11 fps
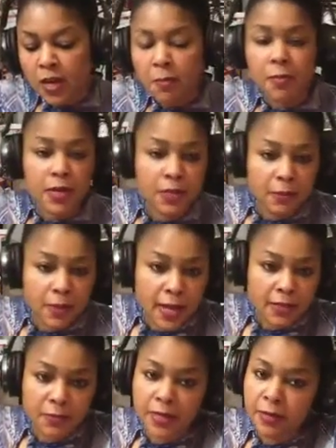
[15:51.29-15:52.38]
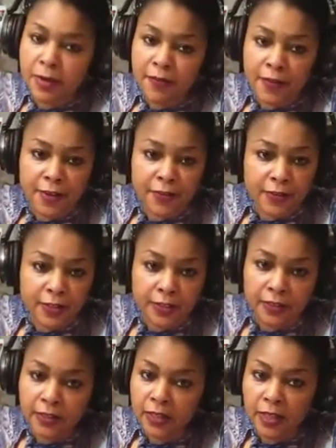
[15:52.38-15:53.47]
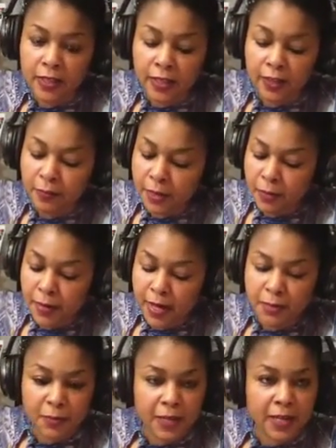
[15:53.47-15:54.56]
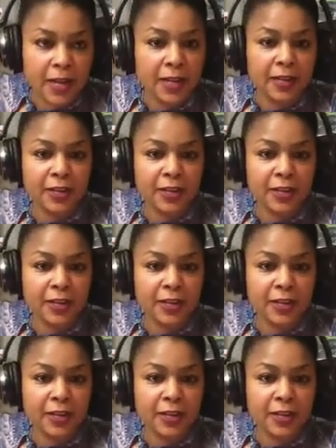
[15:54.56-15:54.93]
Mud Mask Monday, my favorite. I love Mud Mask Monday.